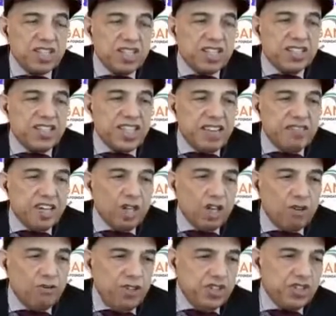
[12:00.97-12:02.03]
several
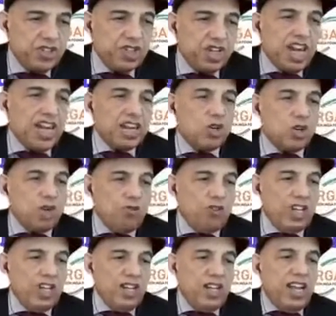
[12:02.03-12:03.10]
of which are
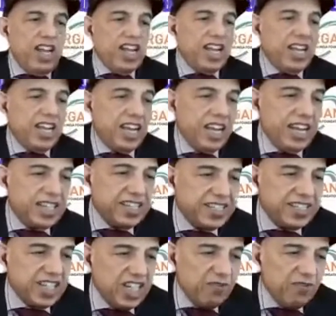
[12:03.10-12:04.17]
novel and a
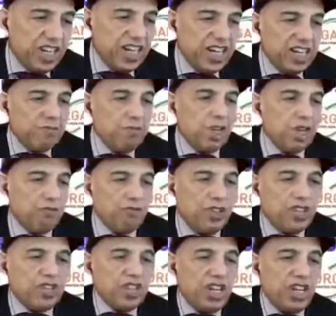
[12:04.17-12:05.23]
significant number of
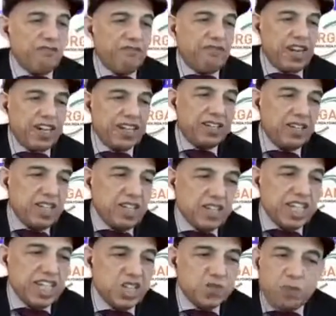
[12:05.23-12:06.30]
which affect
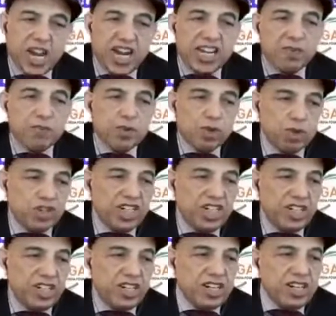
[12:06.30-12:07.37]
the spike
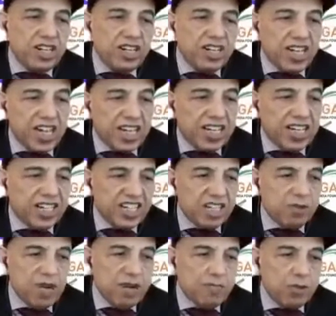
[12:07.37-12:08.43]
protein
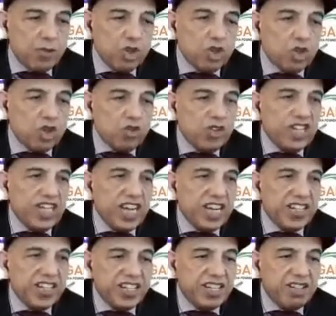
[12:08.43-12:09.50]
targeted by most
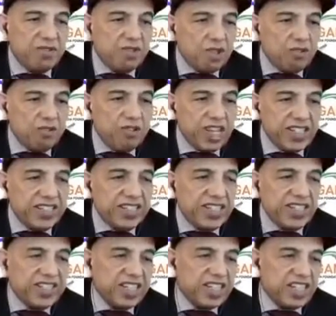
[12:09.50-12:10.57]
COVID-19
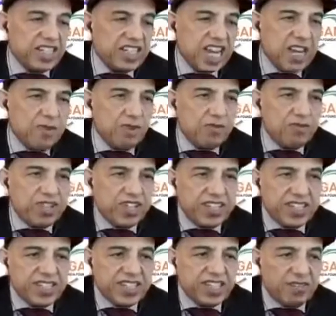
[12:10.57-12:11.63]
vaccines at the time of
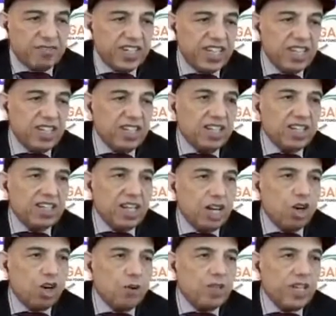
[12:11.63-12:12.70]
discovering the
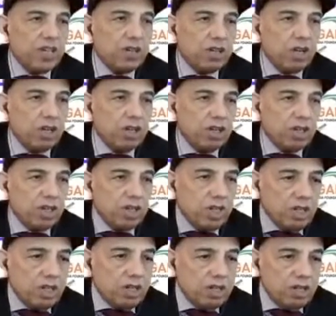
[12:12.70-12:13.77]
Omicron
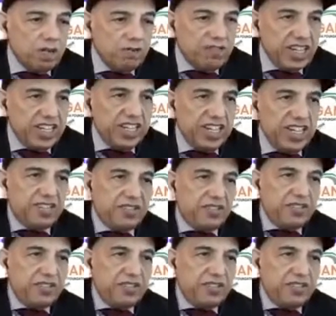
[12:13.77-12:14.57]
variant.